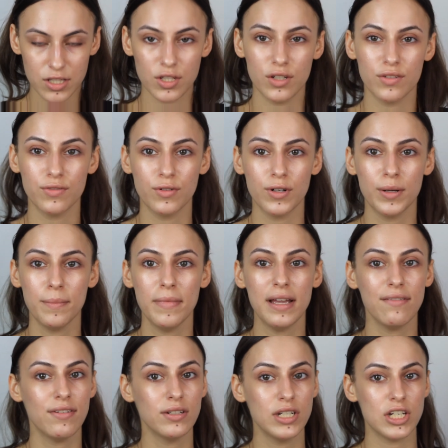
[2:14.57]
So for
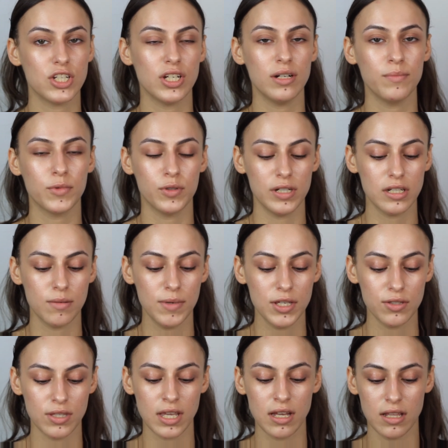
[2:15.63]
my foundation, I'm going to be
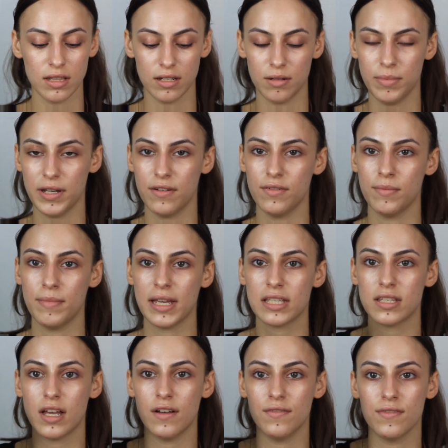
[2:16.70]
using a little bit of a
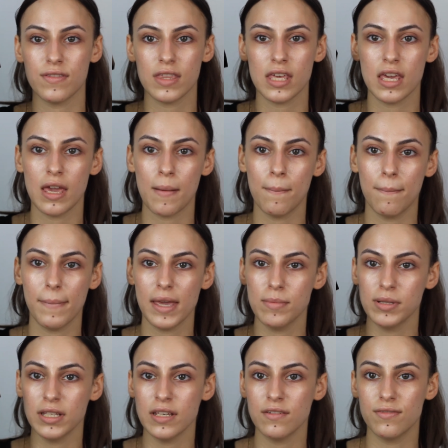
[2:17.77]
mix of the
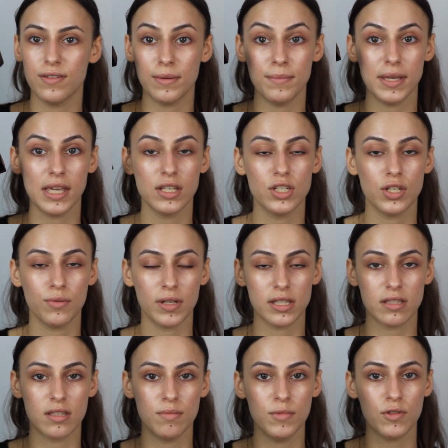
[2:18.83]
Maybelline Fit Me Dewy
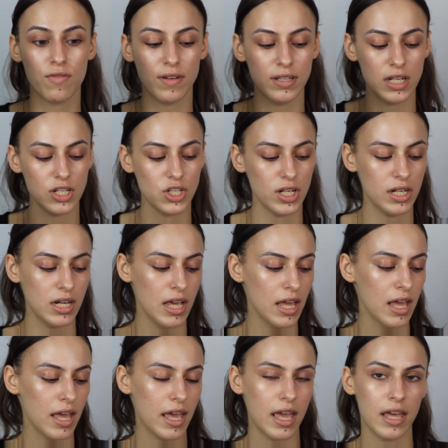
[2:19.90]
and Smooth Foundation
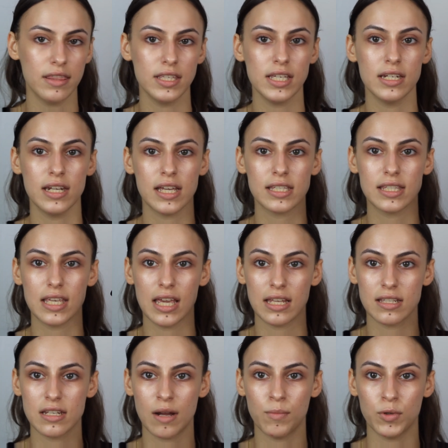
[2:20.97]
and the NYX
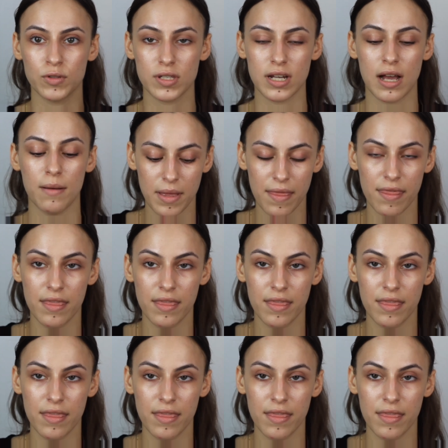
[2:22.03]
Can't Stop Won't Stop.